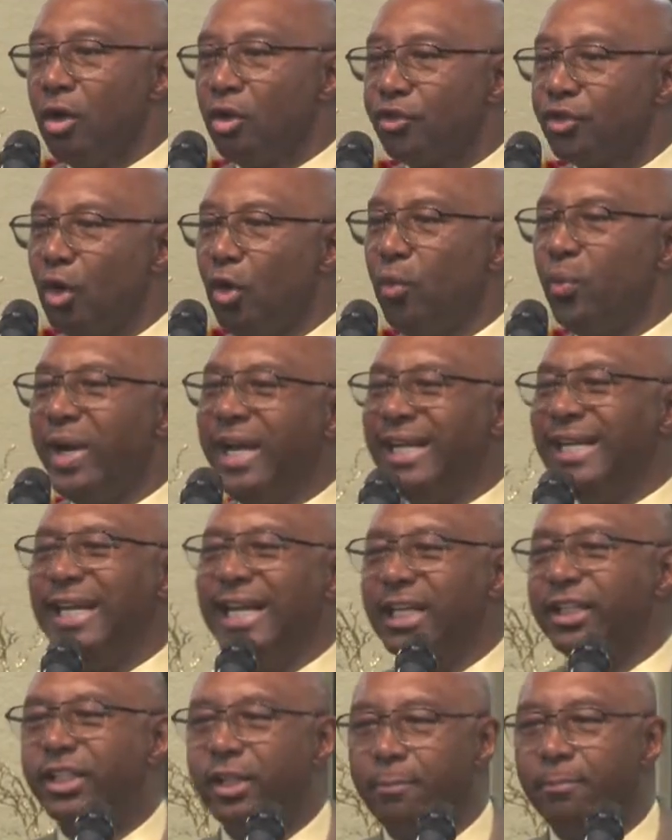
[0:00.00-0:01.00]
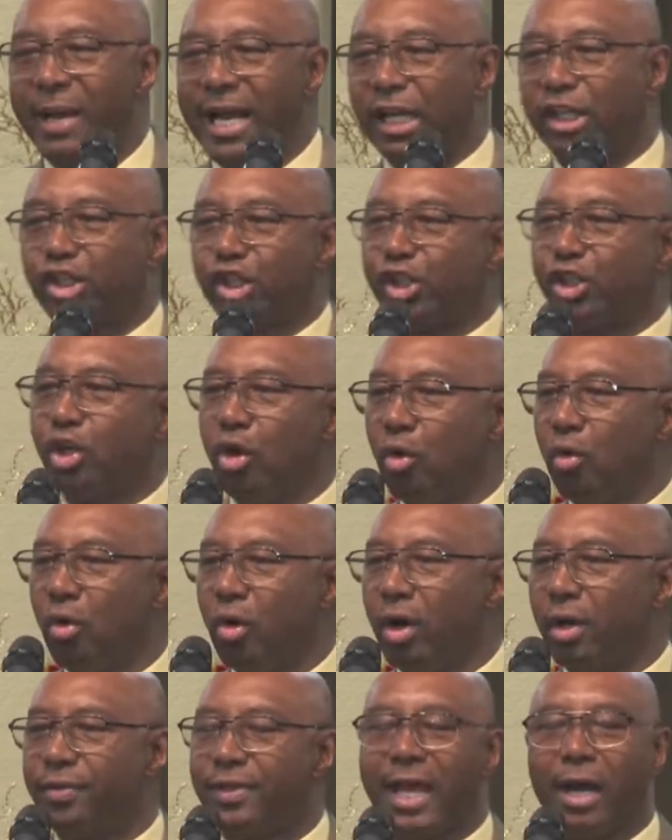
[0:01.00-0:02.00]
So we need to make
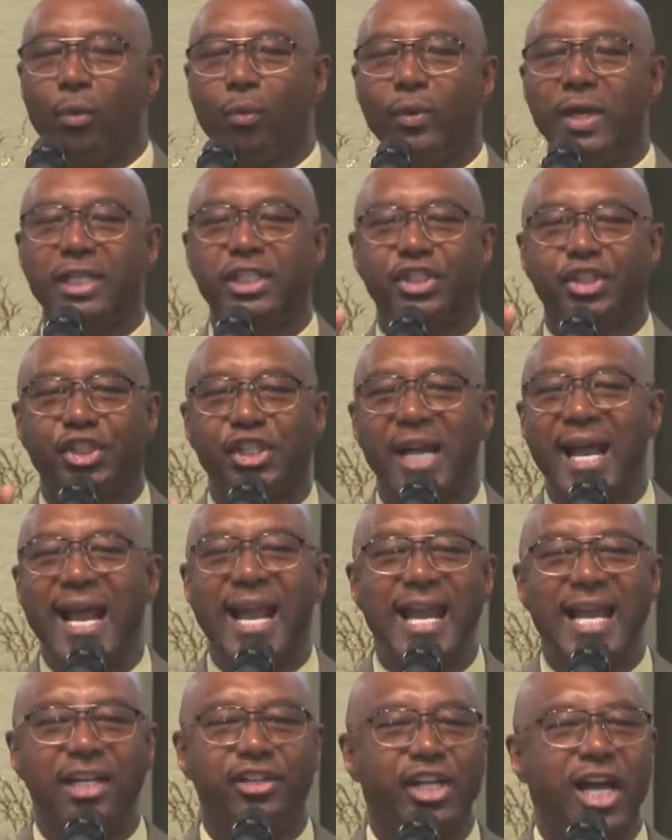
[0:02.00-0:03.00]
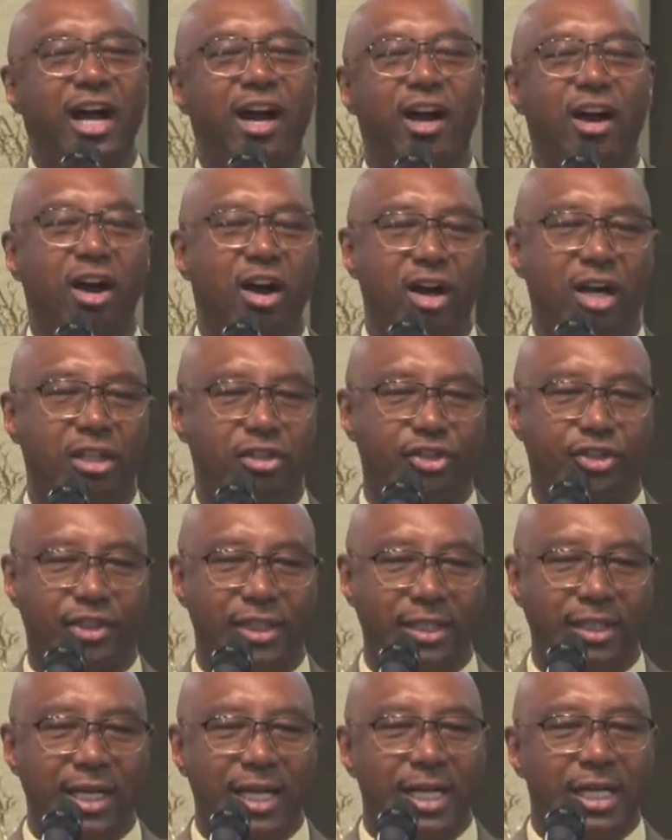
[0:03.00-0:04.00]
sure that we change our
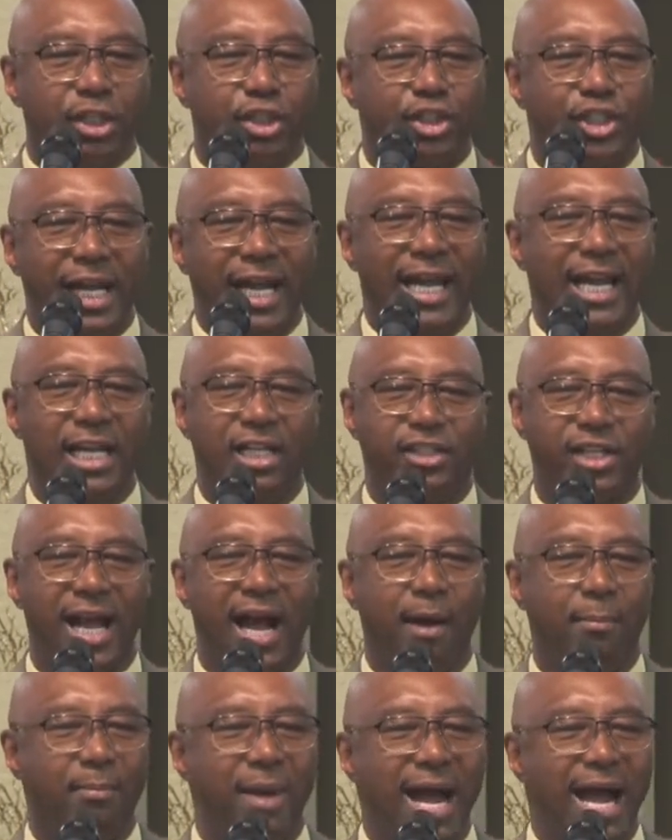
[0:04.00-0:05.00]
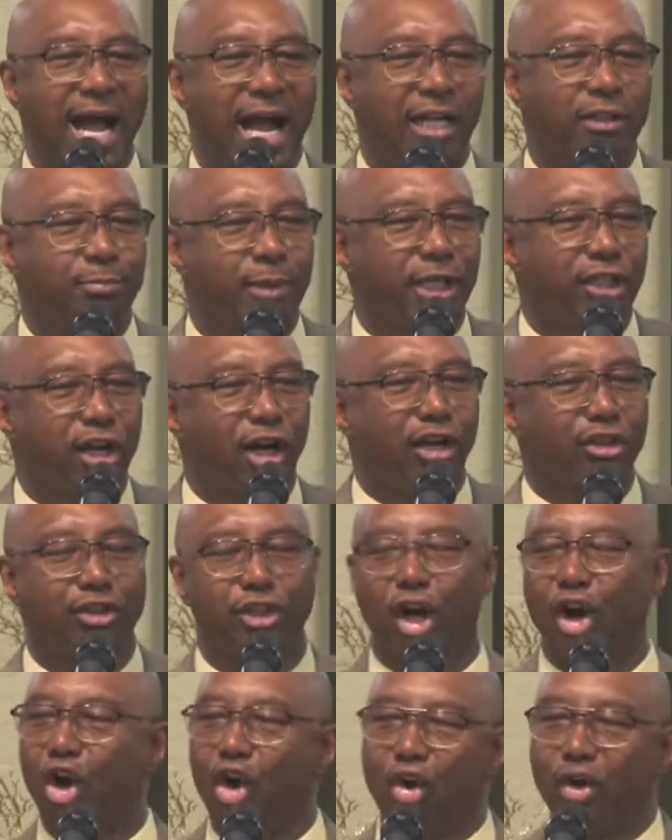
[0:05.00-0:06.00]
hearts and change our minds because
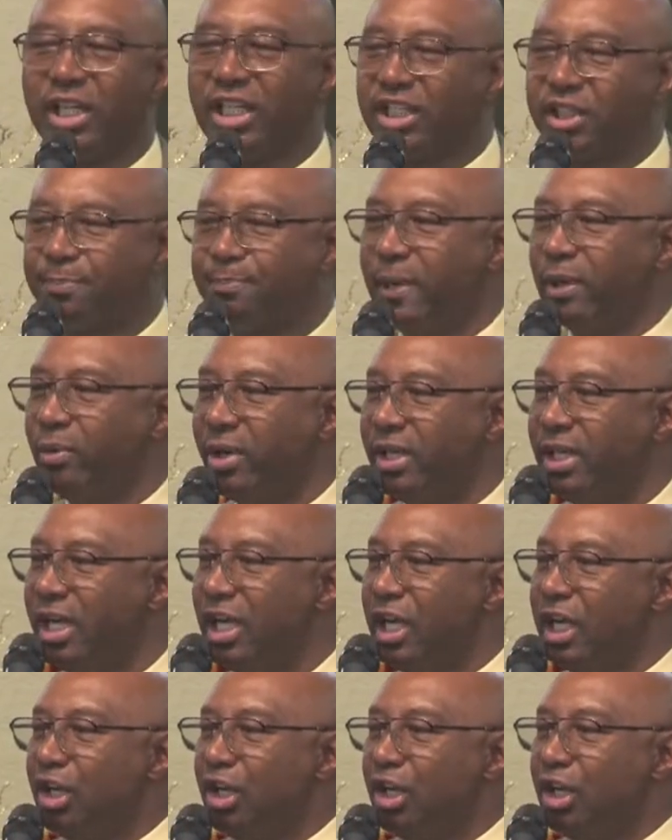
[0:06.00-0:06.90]
the Holy Spirit